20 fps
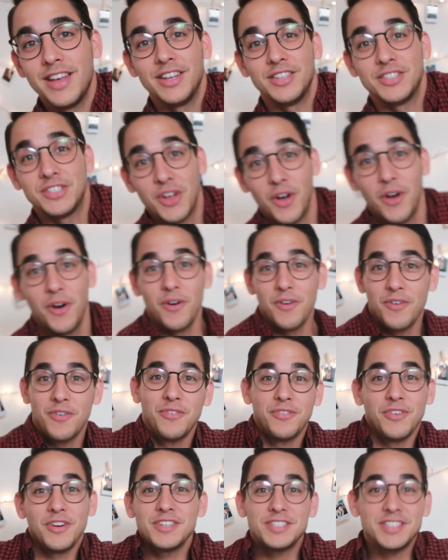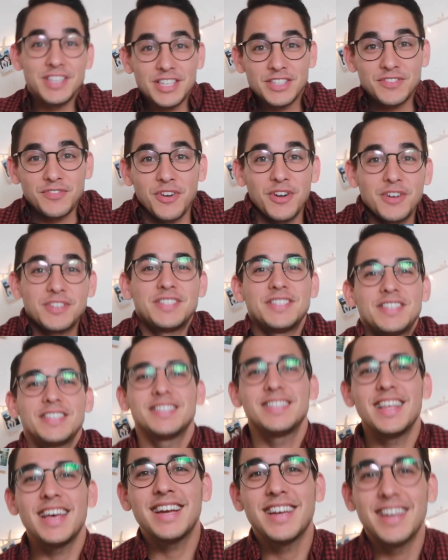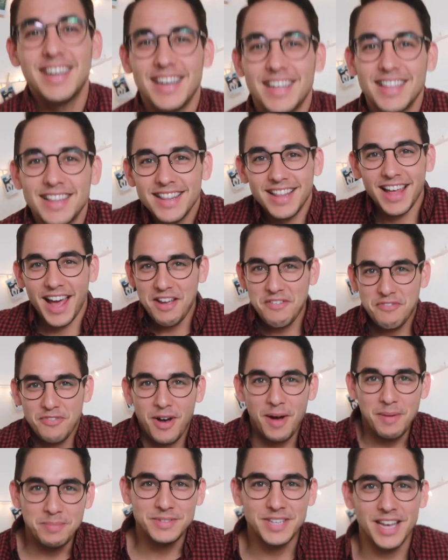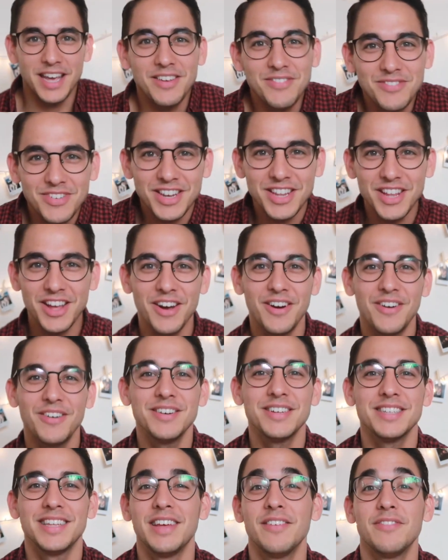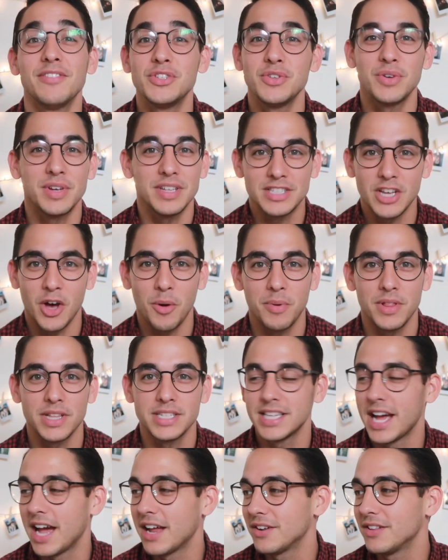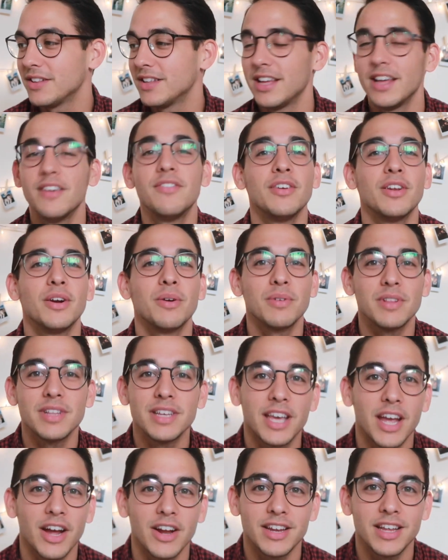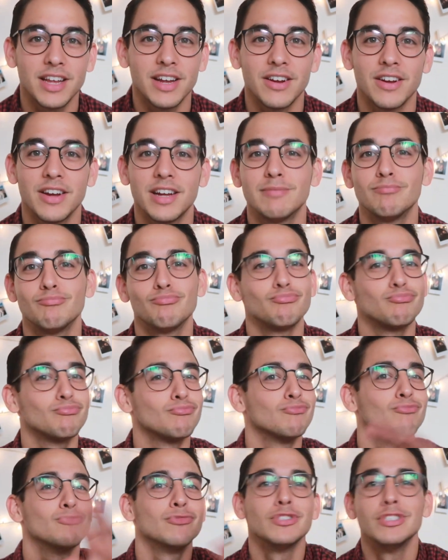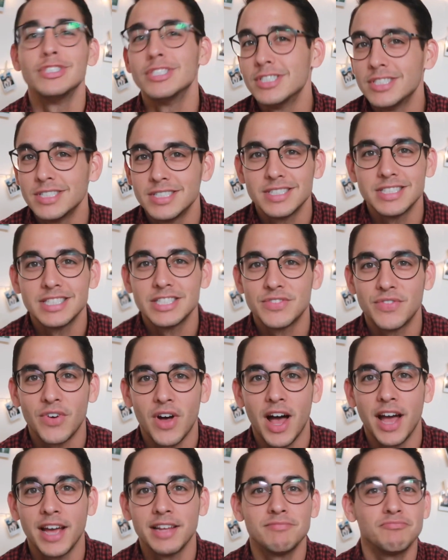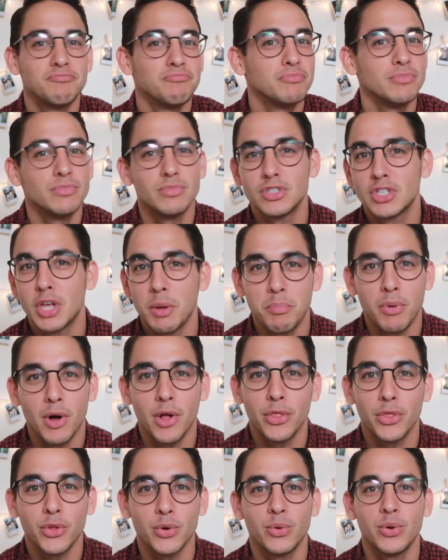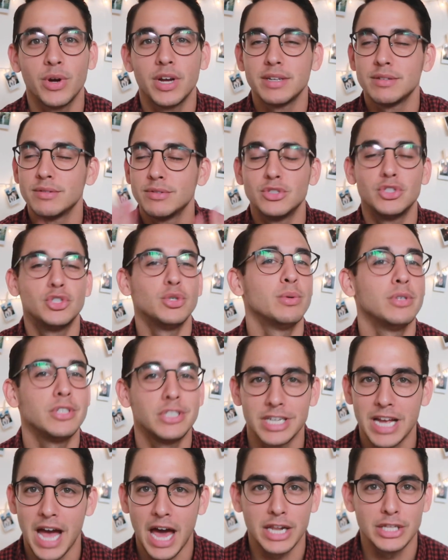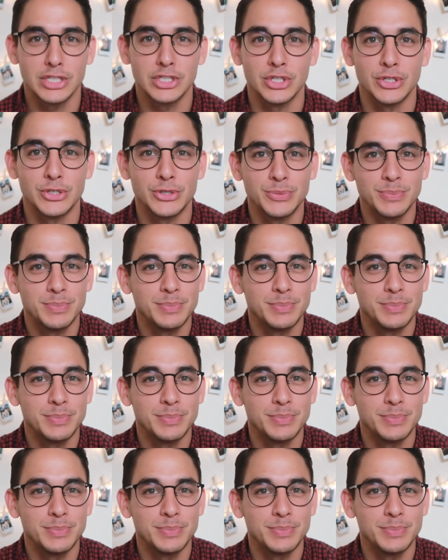So first things first, this is like a life update video. As you can tell by the title, if you don't really care to hear it, it's fine. Skip on through it. Do what you gotta do.